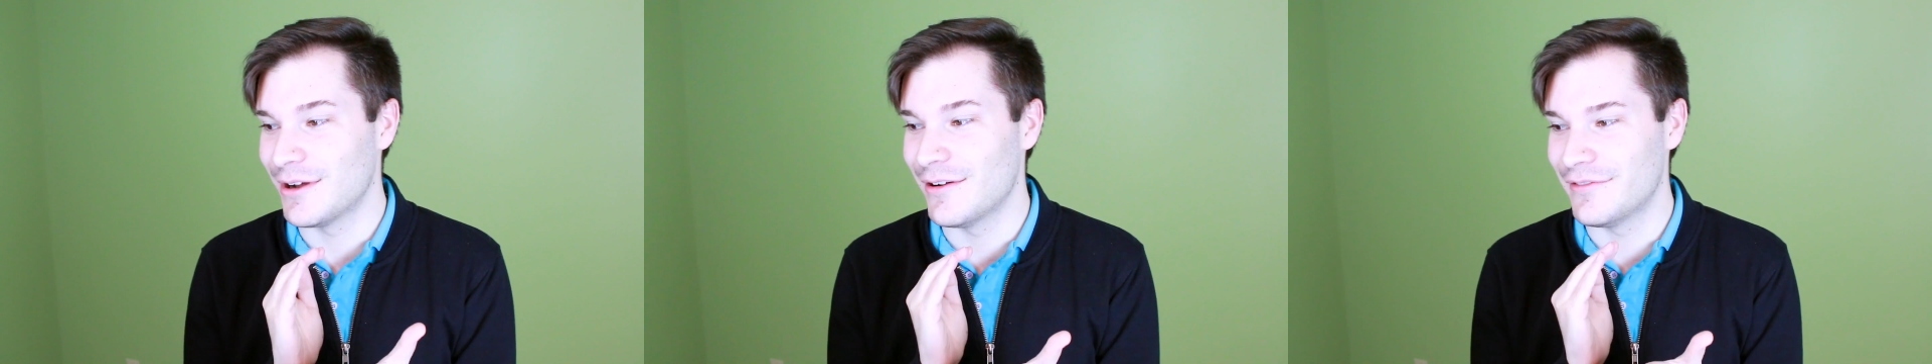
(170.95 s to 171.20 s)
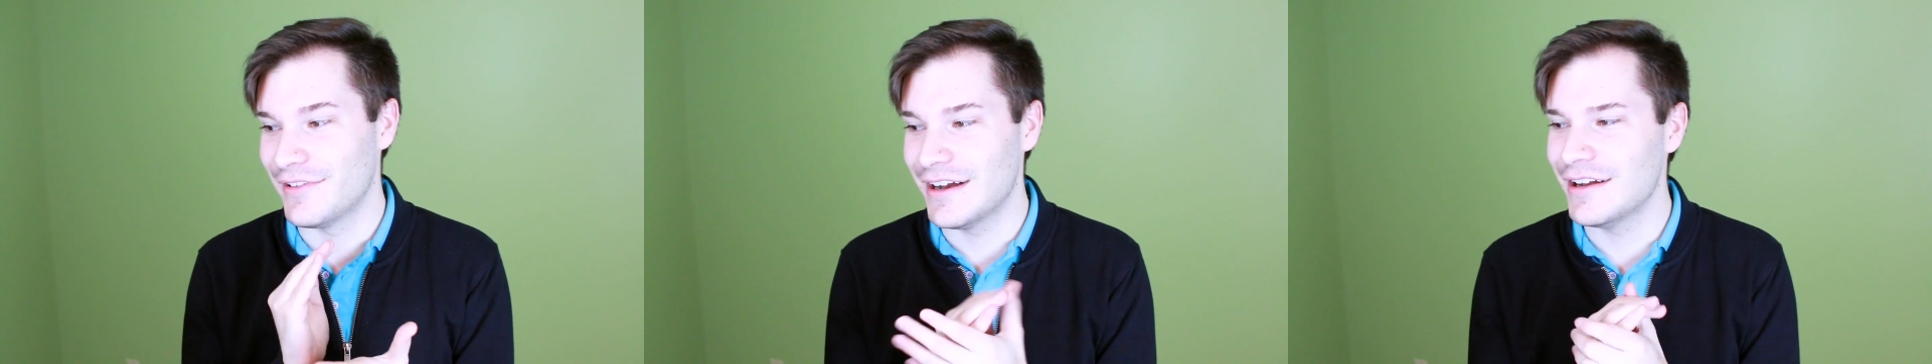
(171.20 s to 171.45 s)

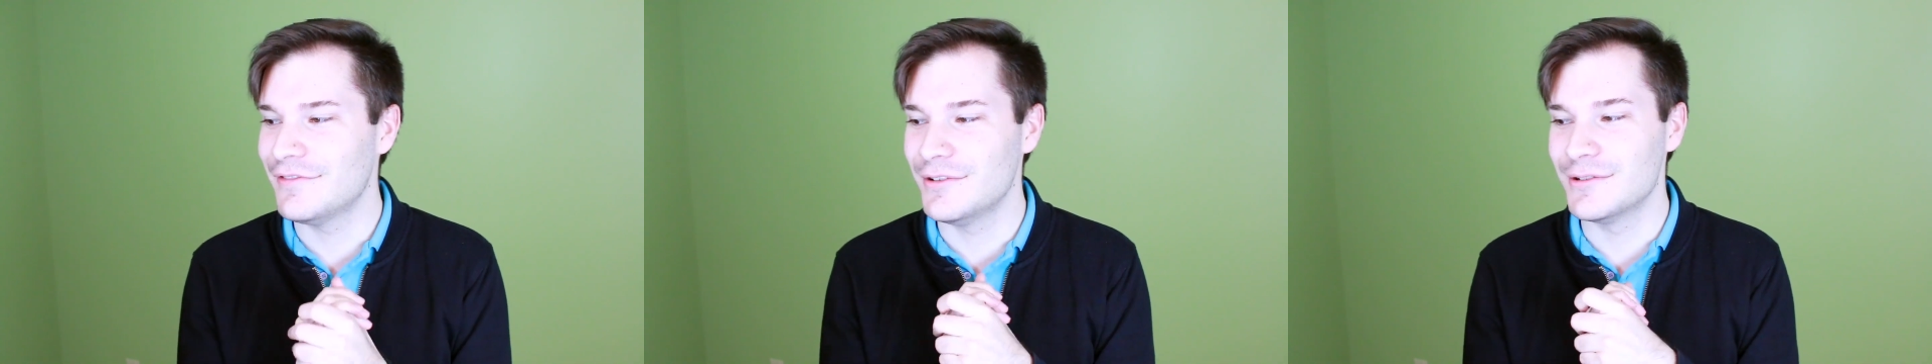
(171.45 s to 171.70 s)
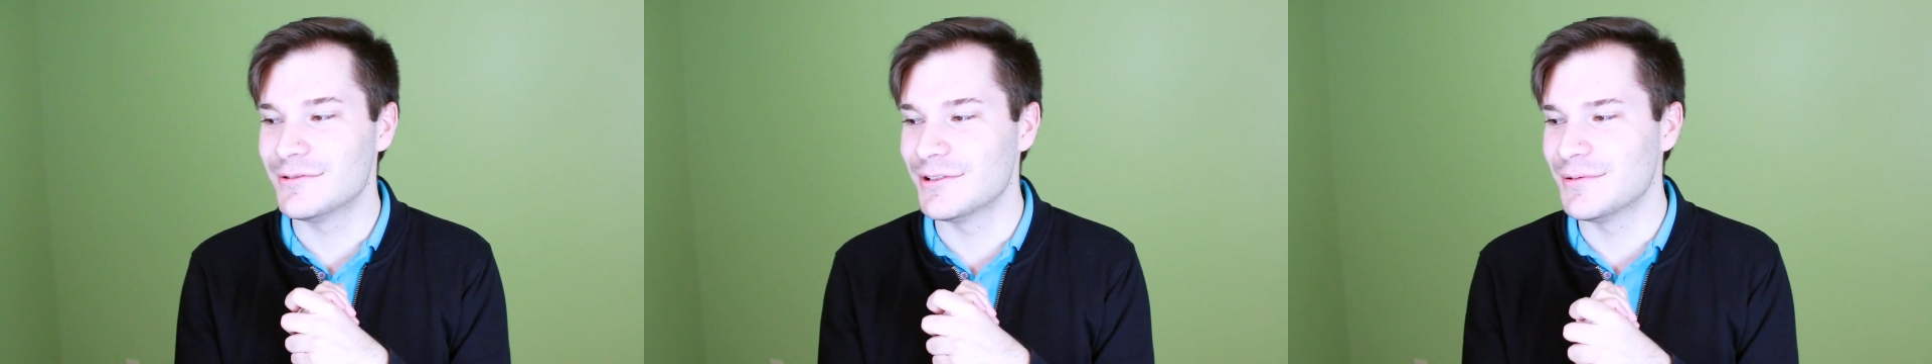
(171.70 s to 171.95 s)
There are very
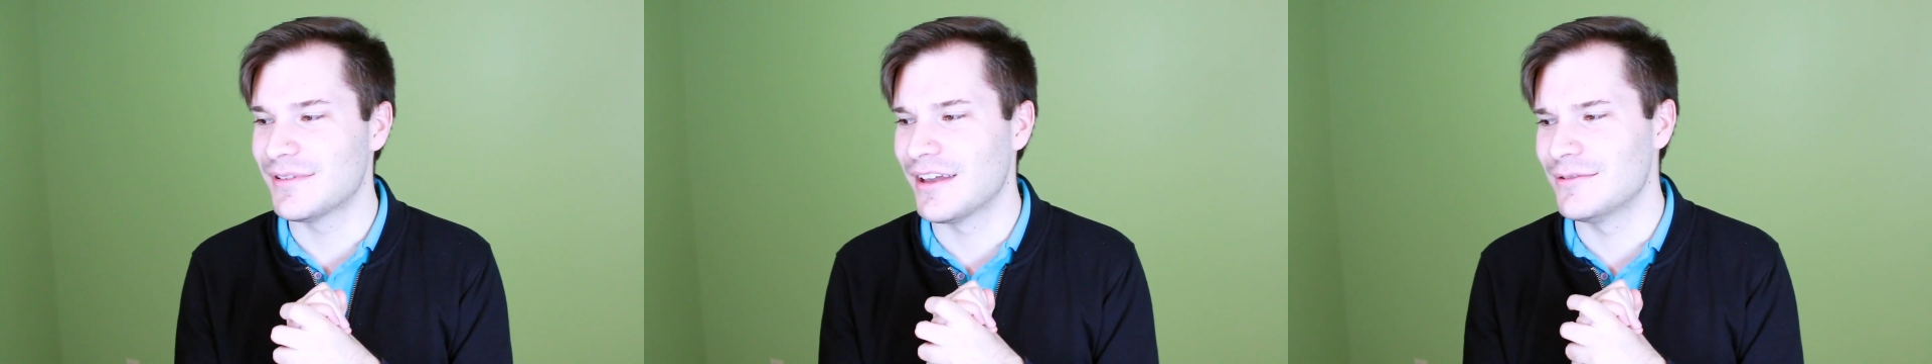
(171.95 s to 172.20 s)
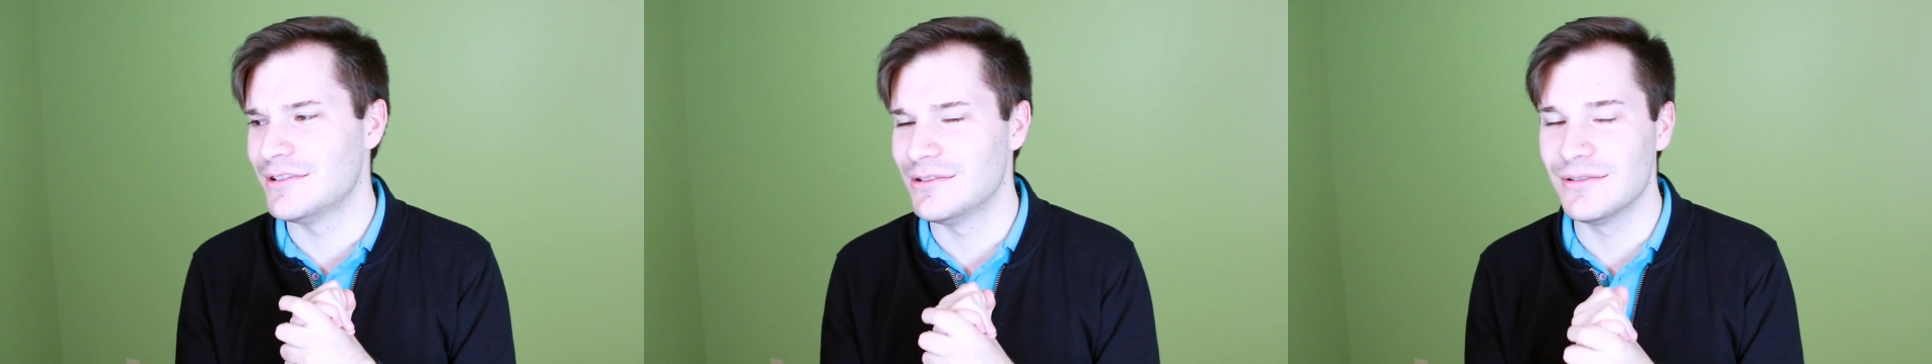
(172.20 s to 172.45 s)
few groups
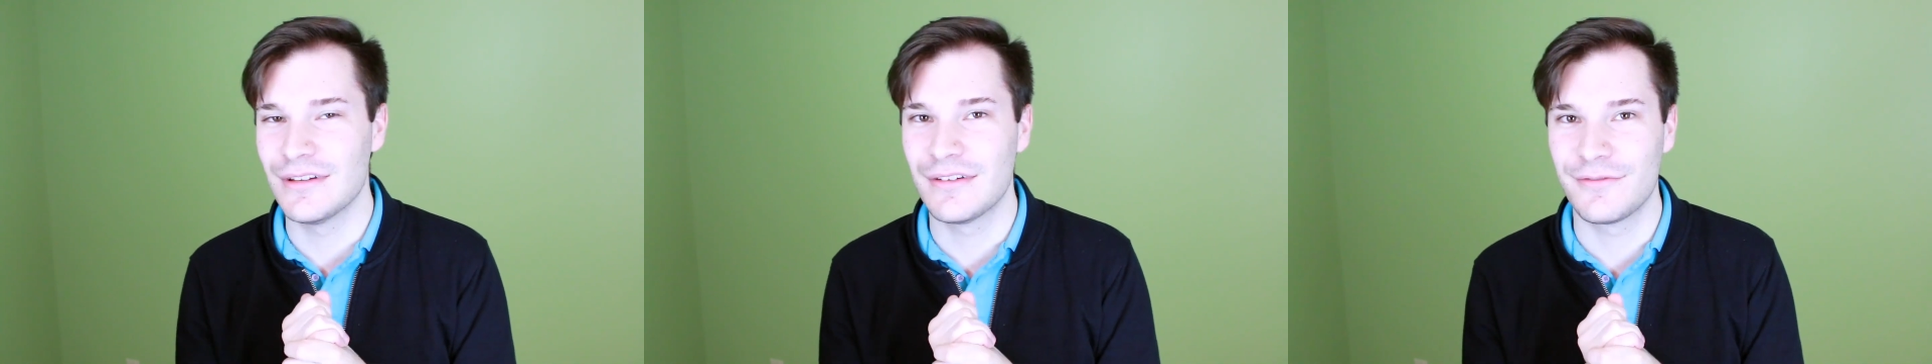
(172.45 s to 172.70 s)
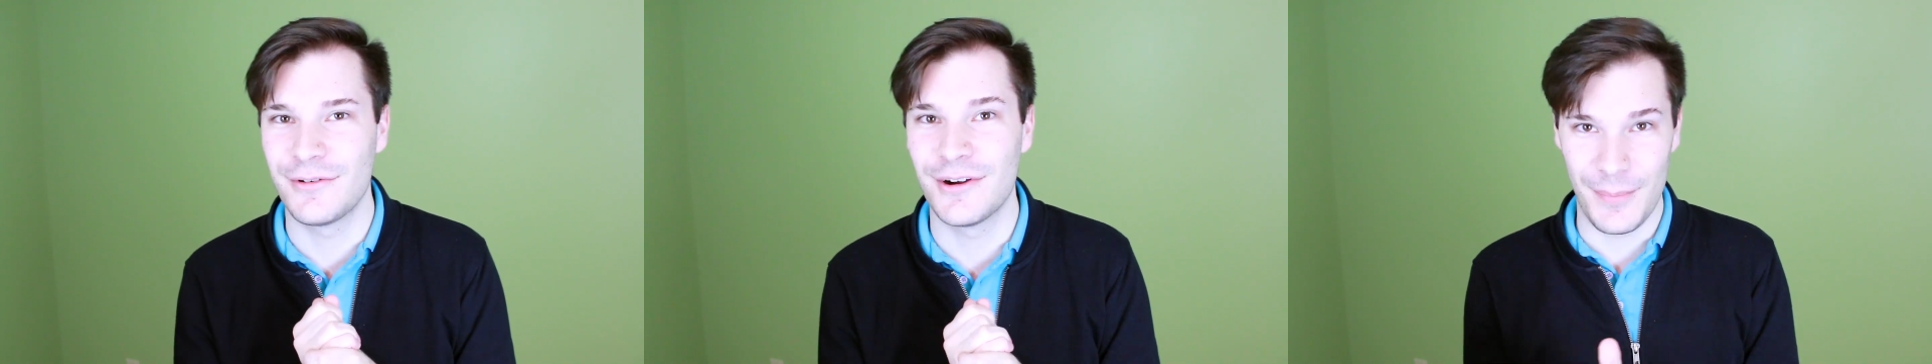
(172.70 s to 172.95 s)
I would do
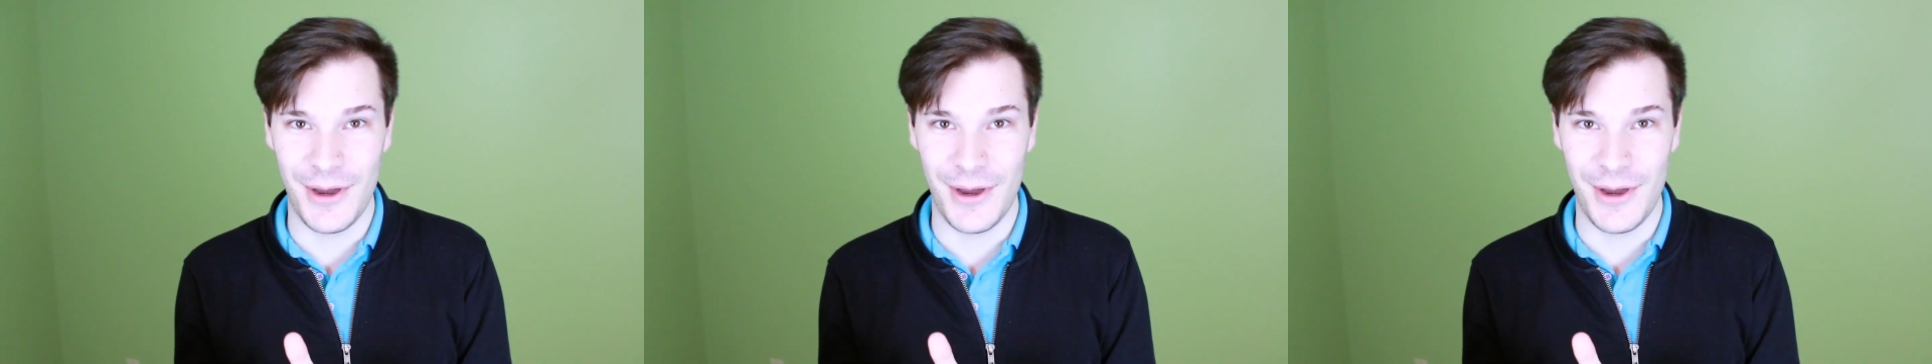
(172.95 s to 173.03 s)
this for,